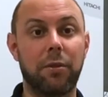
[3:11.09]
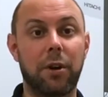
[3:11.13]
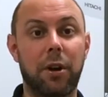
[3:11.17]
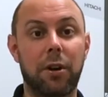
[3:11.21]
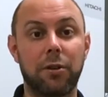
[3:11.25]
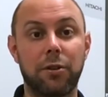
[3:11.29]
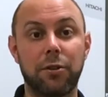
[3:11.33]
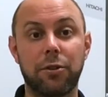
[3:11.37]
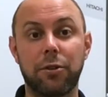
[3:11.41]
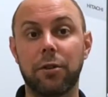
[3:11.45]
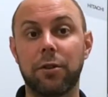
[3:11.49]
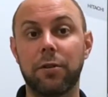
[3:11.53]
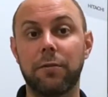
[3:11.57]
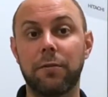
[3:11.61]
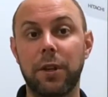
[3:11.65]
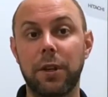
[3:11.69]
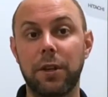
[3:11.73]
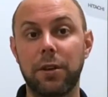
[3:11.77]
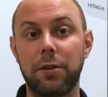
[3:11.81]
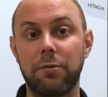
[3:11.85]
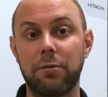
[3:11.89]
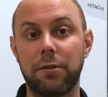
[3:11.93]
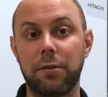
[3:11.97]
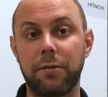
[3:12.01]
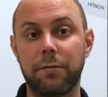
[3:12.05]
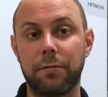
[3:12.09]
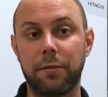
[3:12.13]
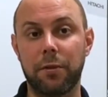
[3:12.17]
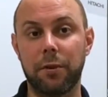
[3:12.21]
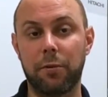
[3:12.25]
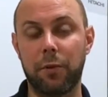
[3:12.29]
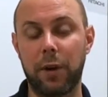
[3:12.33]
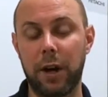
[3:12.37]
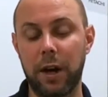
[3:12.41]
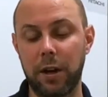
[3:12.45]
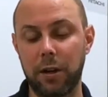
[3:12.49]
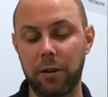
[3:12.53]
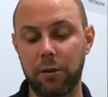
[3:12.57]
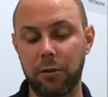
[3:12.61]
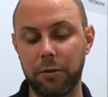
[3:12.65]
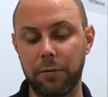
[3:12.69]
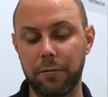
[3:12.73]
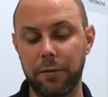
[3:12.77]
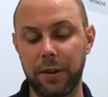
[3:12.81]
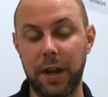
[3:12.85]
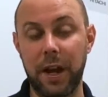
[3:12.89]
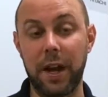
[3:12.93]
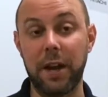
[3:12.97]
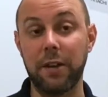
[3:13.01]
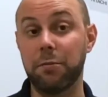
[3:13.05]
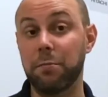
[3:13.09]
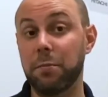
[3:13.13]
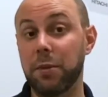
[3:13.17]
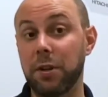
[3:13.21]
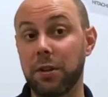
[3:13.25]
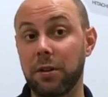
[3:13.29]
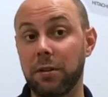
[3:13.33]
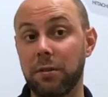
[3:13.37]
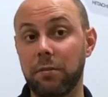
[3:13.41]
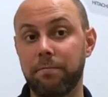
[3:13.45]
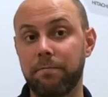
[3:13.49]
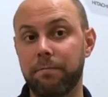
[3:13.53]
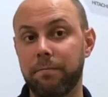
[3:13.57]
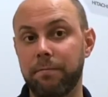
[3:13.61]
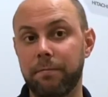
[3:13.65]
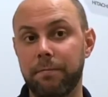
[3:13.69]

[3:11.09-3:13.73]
aren't sure if they used it for a while, or if it has been